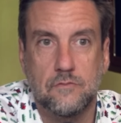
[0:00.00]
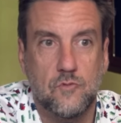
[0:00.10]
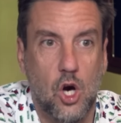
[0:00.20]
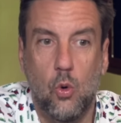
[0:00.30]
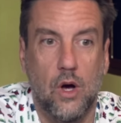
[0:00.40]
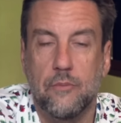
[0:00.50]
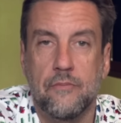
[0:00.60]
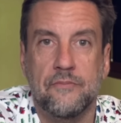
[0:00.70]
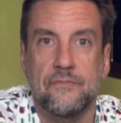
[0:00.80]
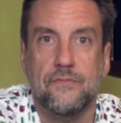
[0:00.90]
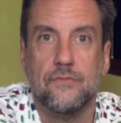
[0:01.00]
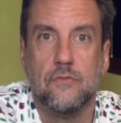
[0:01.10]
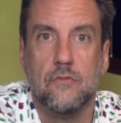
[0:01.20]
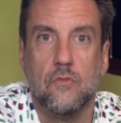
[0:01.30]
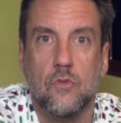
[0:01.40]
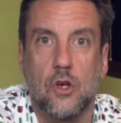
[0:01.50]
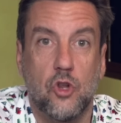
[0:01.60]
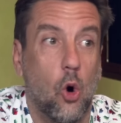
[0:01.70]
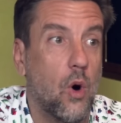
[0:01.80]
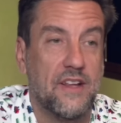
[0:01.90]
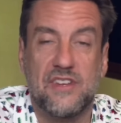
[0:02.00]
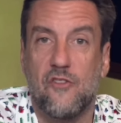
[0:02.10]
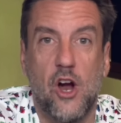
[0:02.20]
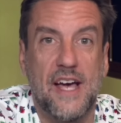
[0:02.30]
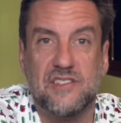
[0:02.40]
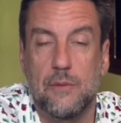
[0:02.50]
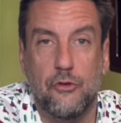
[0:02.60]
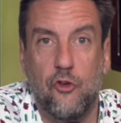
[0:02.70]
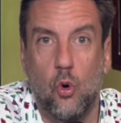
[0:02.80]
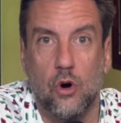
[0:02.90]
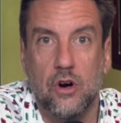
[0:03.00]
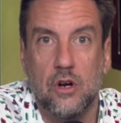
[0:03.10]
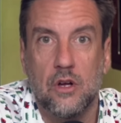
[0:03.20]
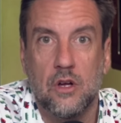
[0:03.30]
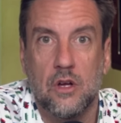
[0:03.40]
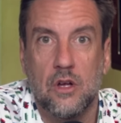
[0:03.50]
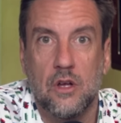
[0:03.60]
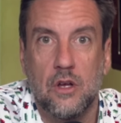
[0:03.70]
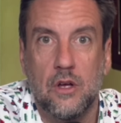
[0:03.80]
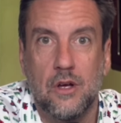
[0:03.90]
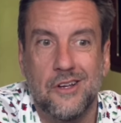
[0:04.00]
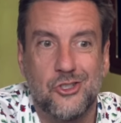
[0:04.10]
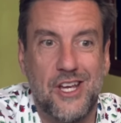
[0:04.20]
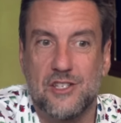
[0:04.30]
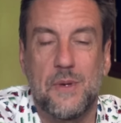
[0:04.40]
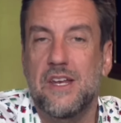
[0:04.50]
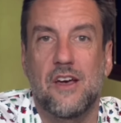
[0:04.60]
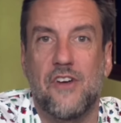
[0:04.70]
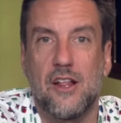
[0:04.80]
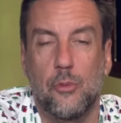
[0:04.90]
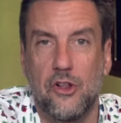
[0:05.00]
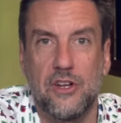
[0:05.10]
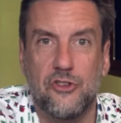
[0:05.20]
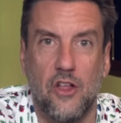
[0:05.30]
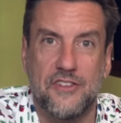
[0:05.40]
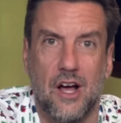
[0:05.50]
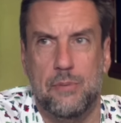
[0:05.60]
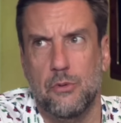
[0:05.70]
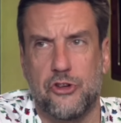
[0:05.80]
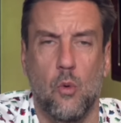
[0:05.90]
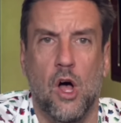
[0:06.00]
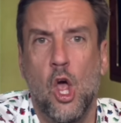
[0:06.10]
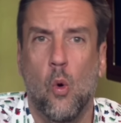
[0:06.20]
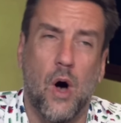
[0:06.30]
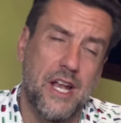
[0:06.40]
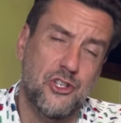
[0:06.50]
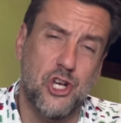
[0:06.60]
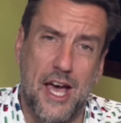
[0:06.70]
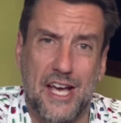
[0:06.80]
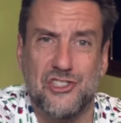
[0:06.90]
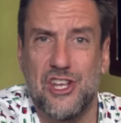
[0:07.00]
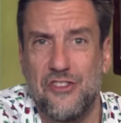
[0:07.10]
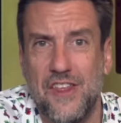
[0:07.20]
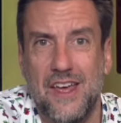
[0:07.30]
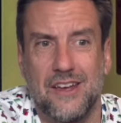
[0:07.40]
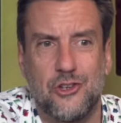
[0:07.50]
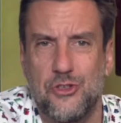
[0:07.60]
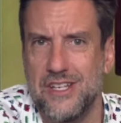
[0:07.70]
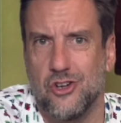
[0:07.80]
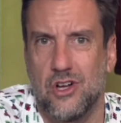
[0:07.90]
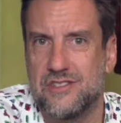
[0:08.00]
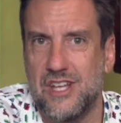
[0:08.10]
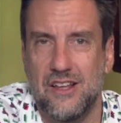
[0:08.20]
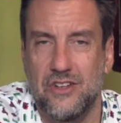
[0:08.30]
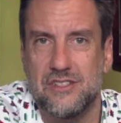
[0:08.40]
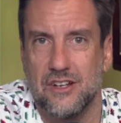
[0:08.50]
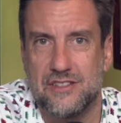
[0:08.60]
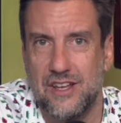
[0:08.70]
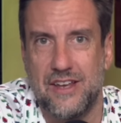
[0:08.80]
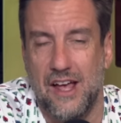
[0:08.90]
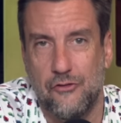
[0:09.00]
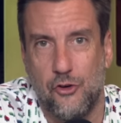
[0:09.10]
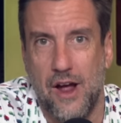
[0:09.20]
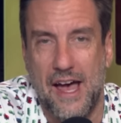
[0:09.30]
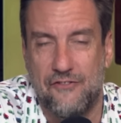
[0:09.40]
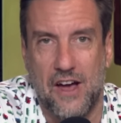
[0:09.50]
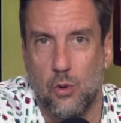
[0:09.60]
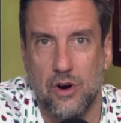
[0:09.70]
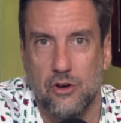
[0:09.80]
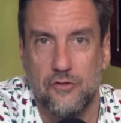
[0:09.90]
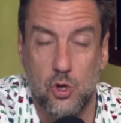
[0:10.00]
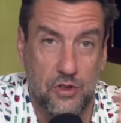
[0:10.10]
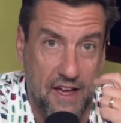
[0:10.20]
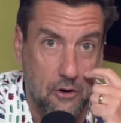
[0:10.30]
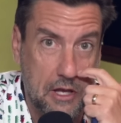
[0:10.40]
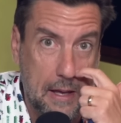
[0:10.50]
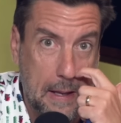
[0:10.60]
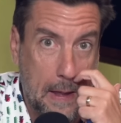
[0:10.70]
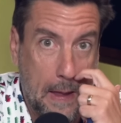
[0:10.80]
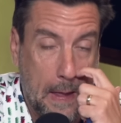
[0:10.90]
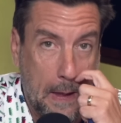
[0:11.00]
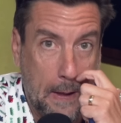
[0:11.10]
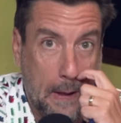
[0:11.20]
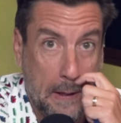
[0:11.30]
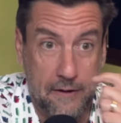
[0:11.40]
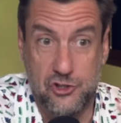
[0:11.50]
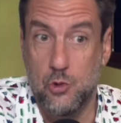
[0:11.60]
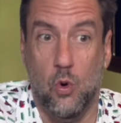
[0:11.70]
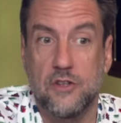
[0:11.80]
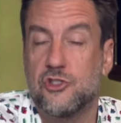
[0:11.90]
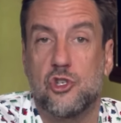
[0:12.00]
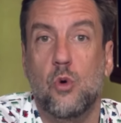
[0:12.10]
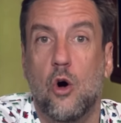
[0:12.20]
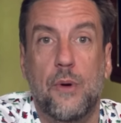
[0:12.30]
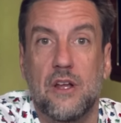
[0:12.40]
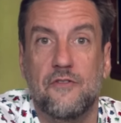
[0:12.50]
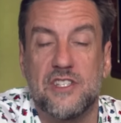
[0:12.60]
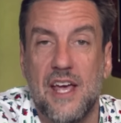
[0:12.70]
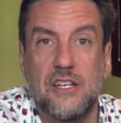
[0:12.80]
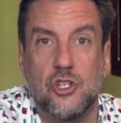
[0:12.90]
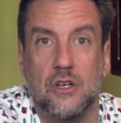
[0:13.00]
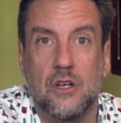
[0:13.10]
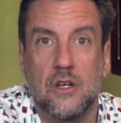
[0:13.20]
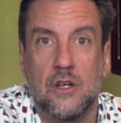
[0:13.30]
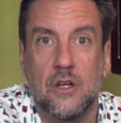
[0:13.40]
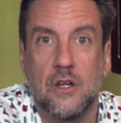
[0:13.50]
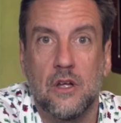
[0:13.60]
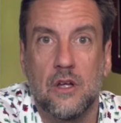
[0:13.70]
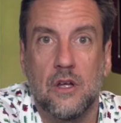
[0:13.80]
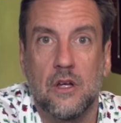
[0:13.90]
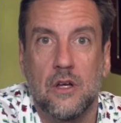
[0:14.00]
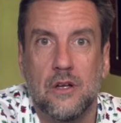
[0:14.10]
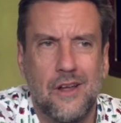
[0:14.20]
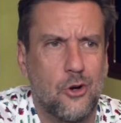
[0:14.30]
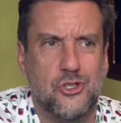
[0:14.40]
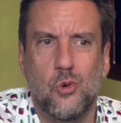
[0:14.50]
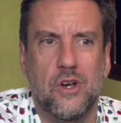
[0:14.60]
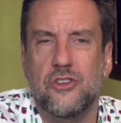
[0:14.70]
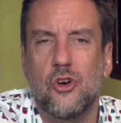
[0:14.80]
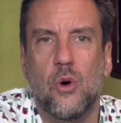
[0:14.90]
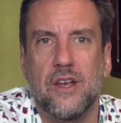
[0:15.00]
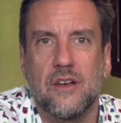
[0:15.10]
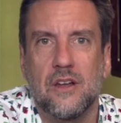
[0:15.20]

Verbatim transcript: No one. No one has ever asked it before. She has media availabilities all the time. People say, well, why did you ask it then? Do you think Dawn Staley's going to sit down for a half-hour interview with OutKick? If she wants to, open invitation. No, she wouldn't do it.